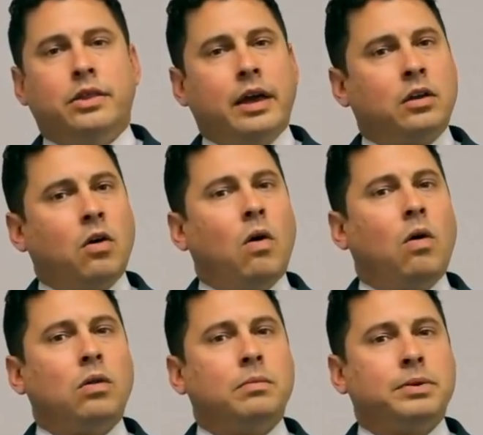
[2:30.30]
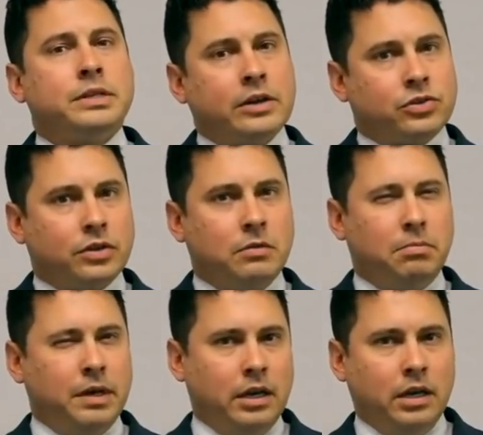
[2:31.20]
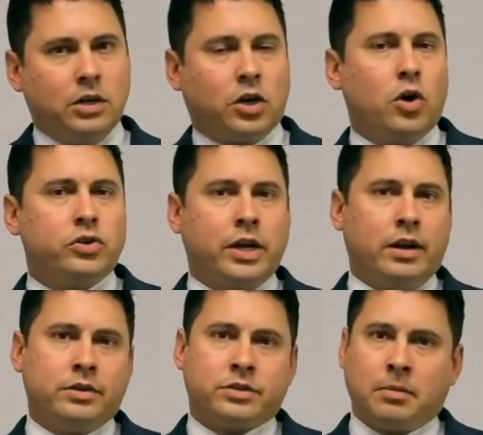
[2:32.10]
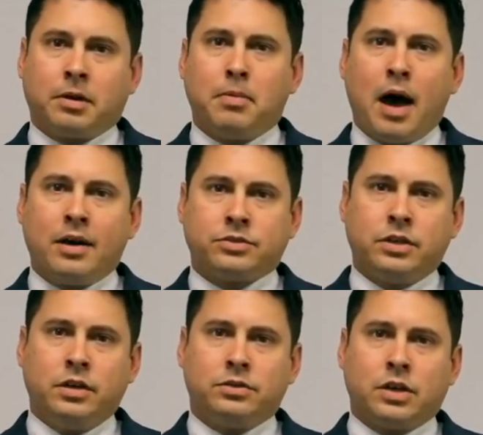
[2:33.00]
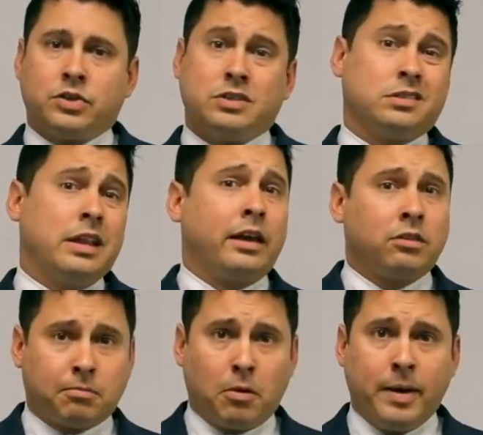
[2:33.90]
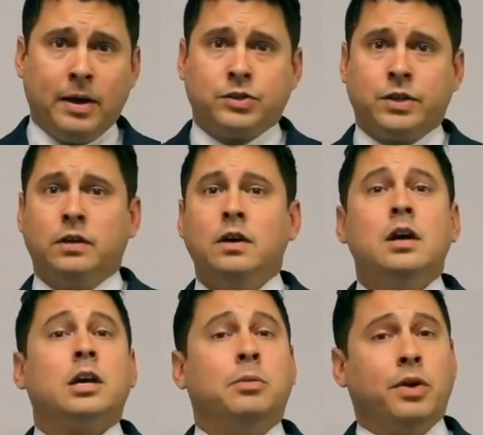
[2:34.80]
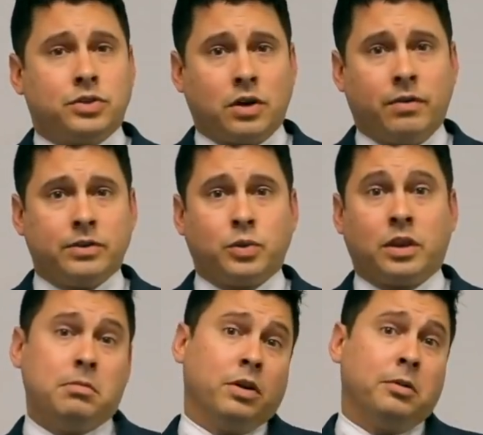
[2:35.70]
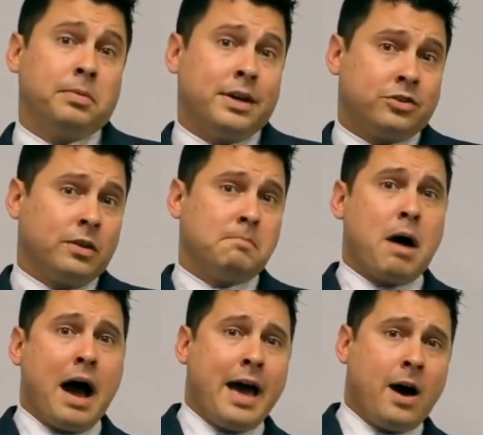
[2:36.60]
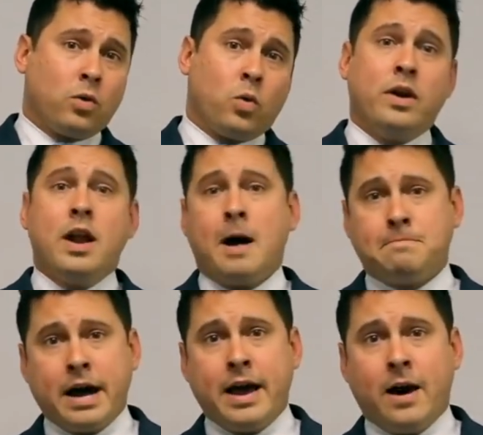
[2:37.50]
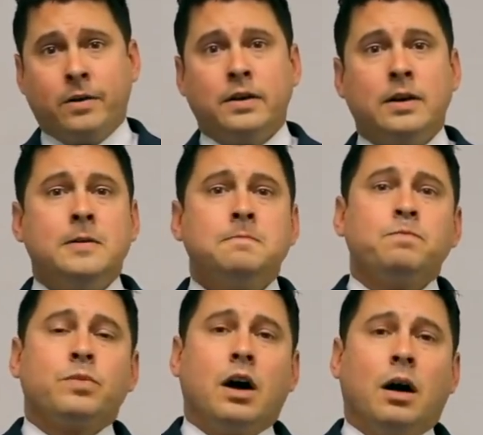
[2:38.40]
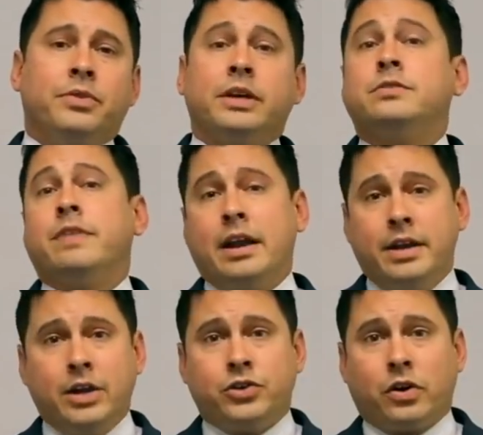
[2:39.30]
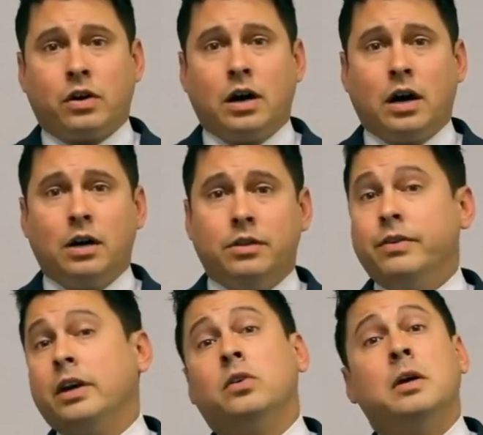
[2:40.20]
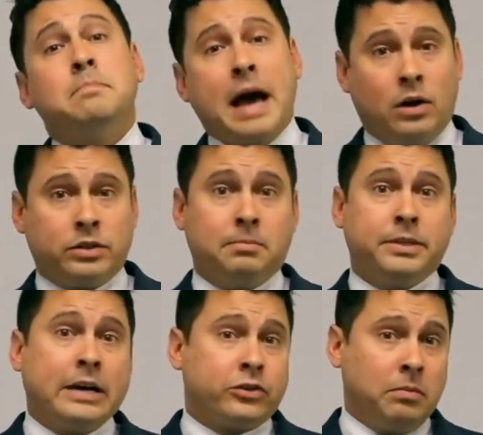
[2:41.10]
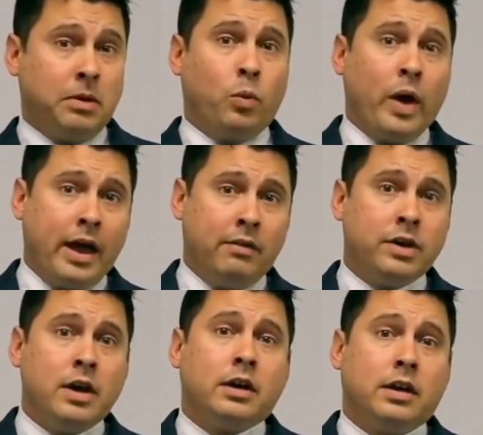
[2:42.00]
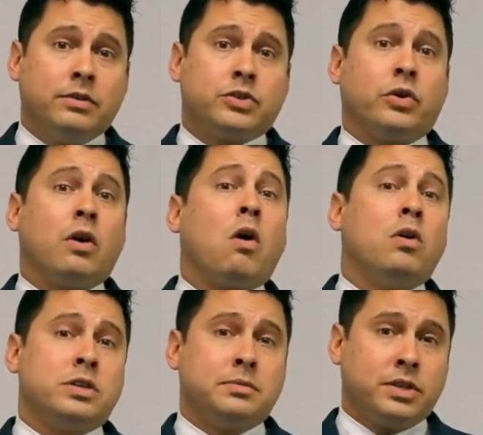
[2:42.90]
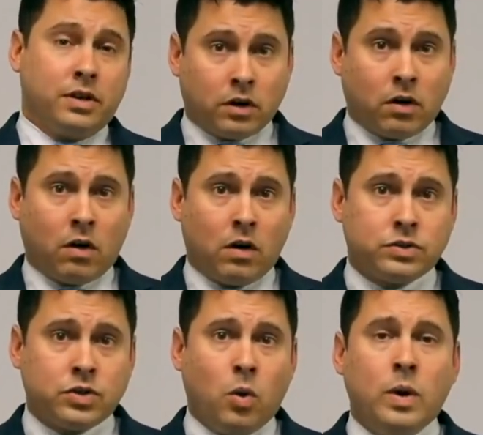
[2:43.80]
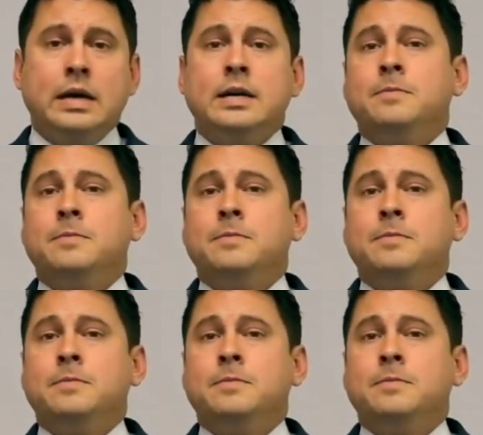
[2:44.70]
They can all potentially be negotiated in some capacity, such as length of probation, community service with the ability to potentially buy out or not buy out, um, things of that nature. Uh, the vehicle impound can potentially be waived given certain hardships that occur. So